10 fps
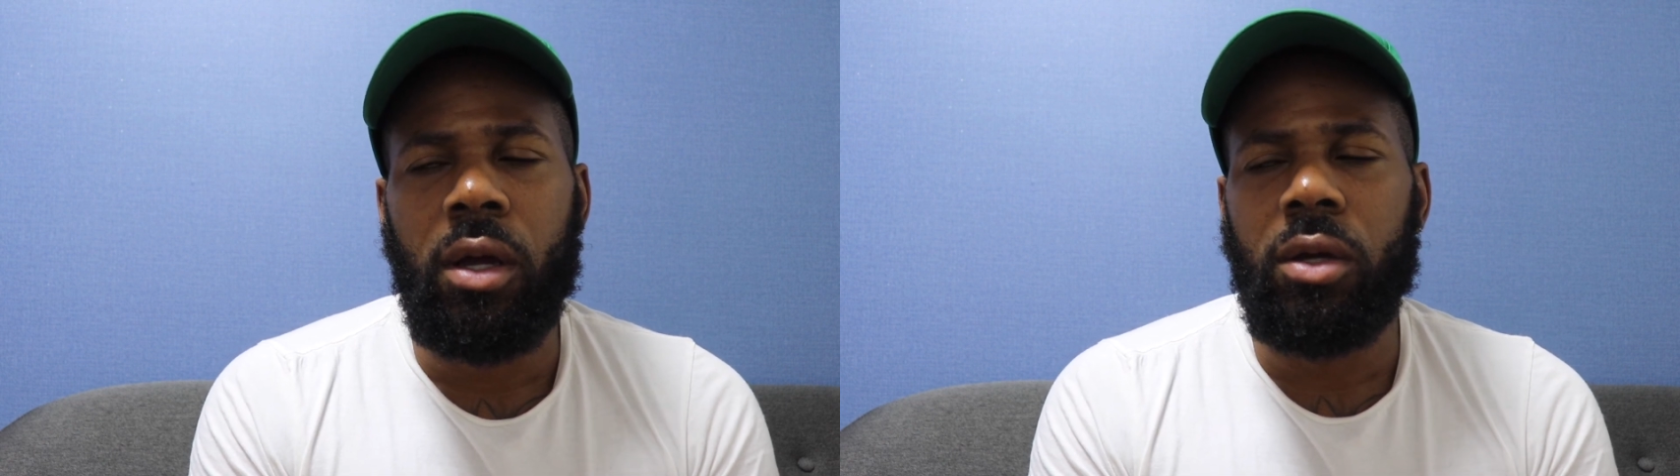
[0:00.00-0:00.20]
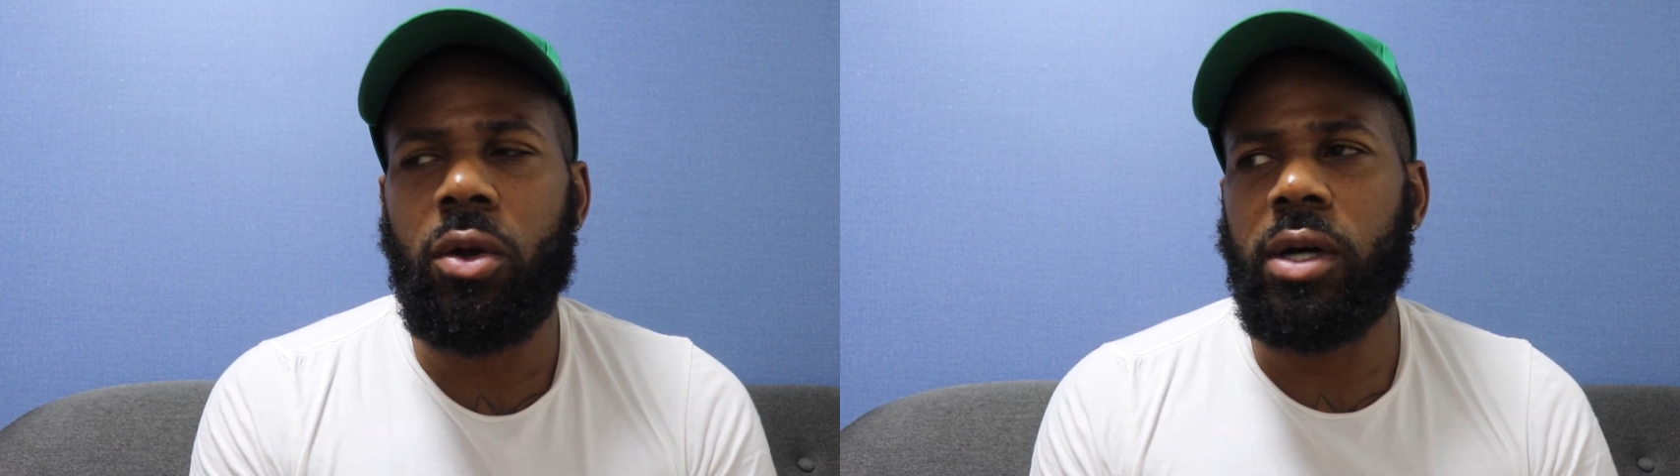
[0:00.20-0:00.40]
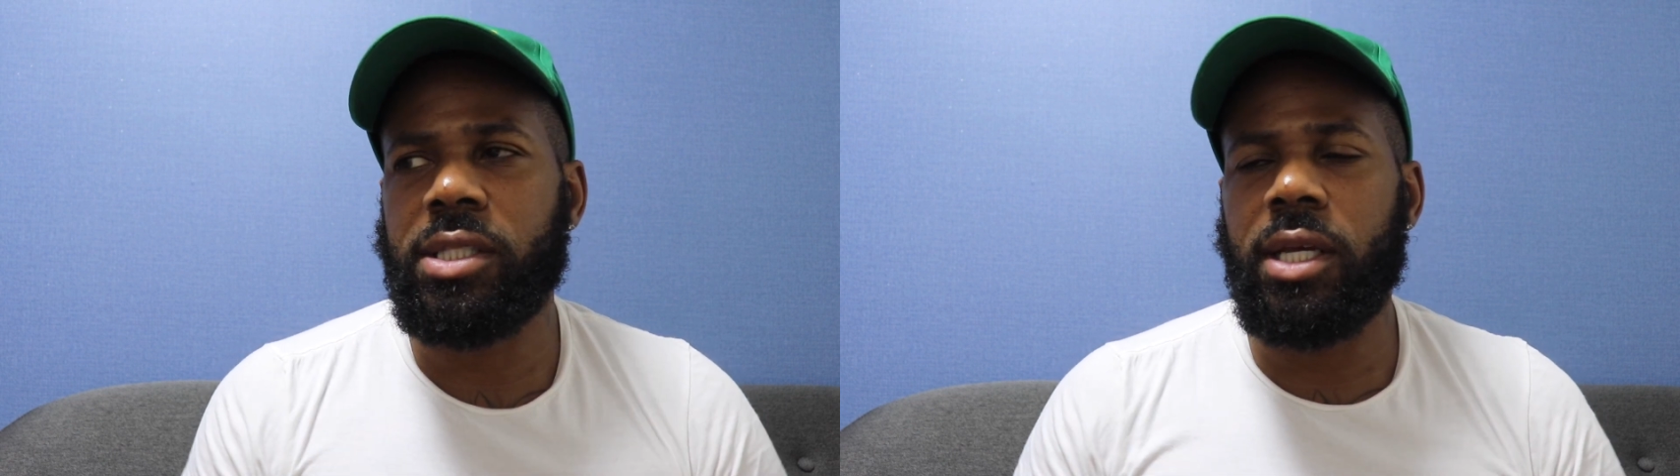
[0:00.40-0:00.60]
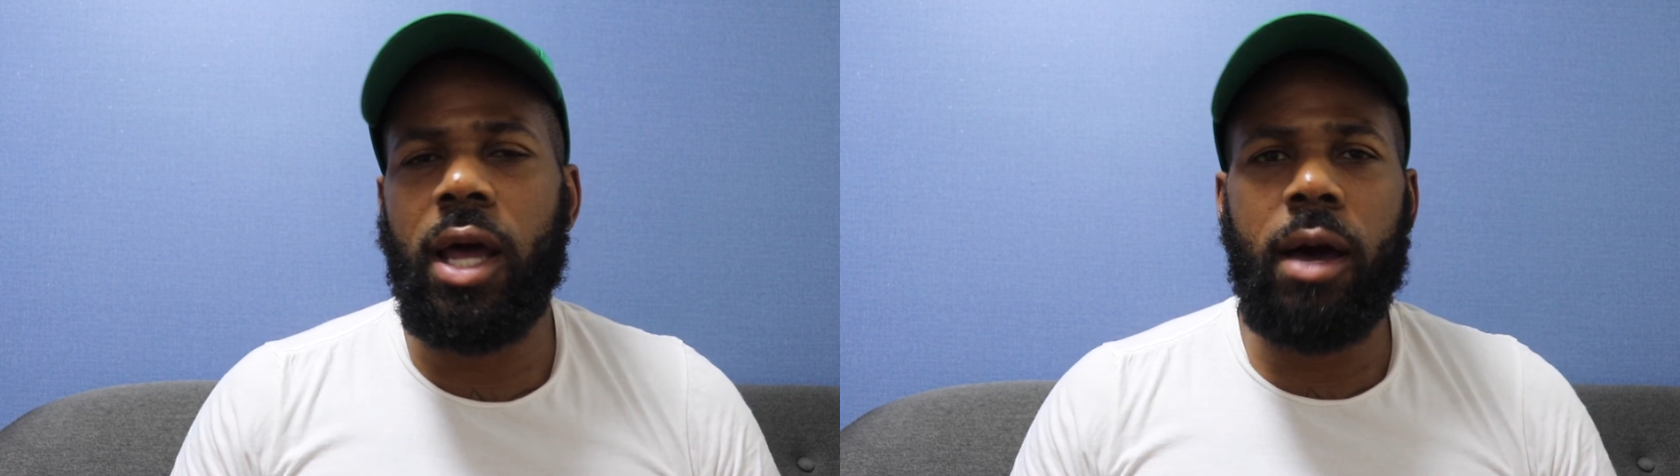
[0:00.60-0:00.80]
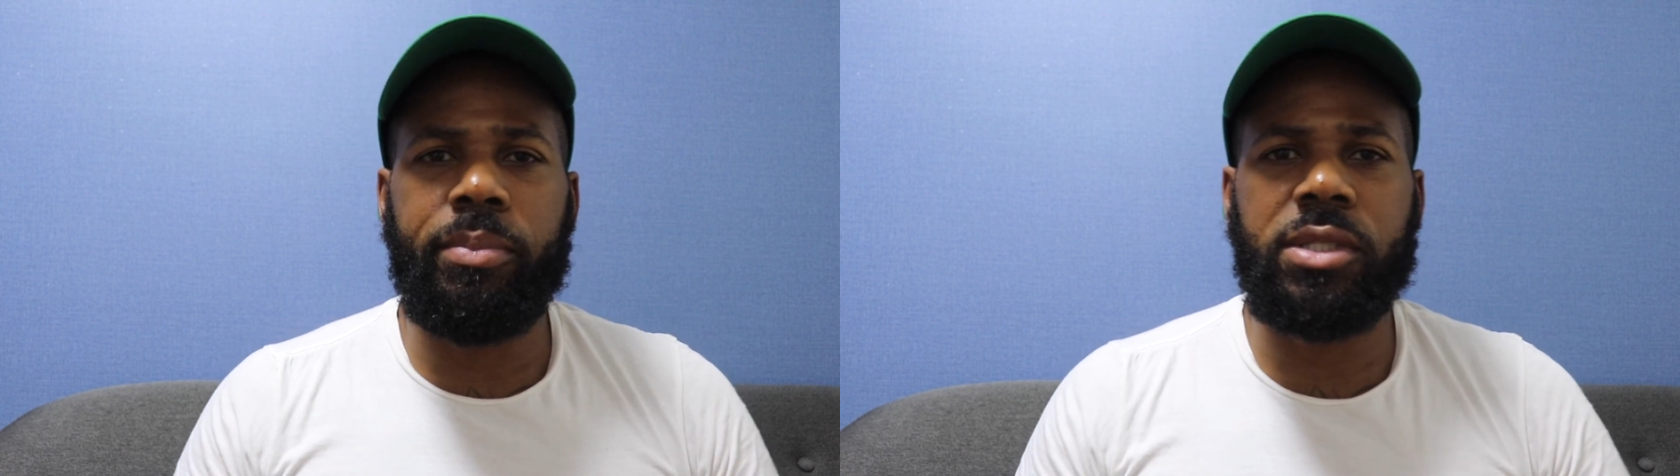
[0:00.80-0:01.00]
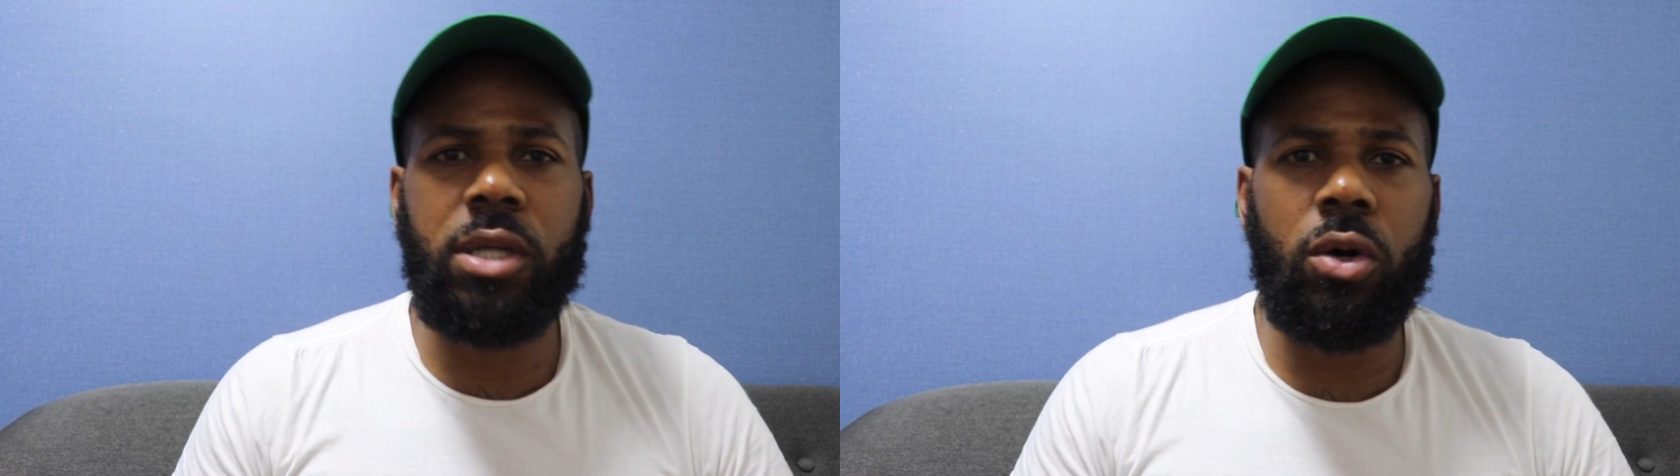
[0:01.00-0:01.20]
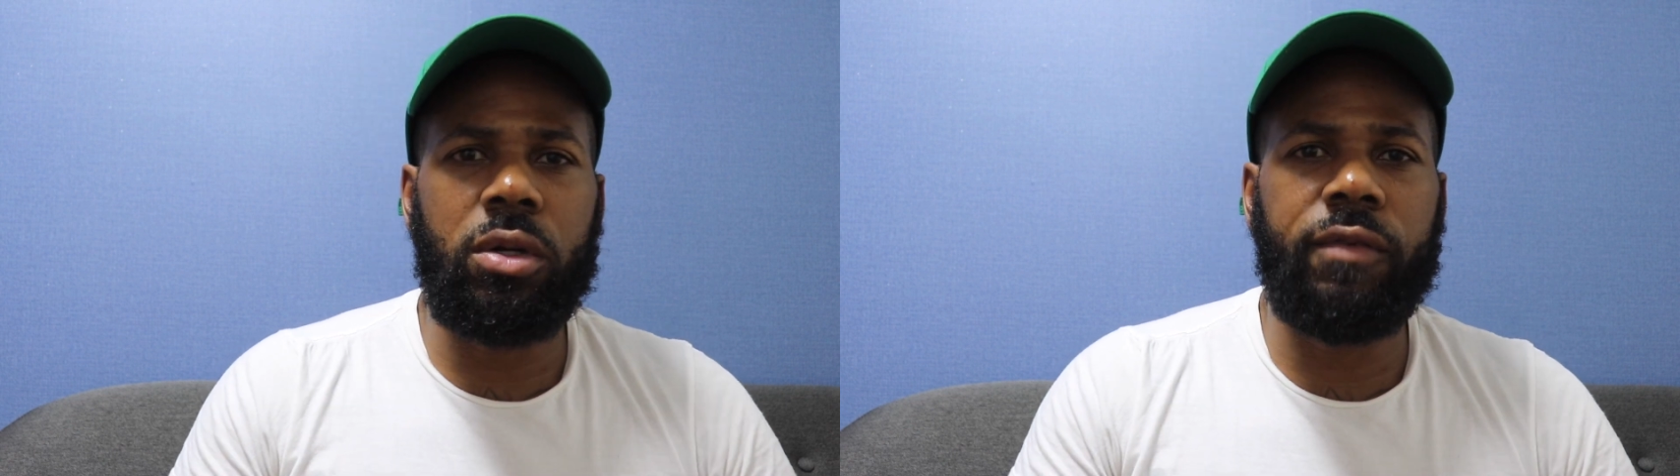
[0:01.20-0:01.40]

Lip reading: You know, I seen an episode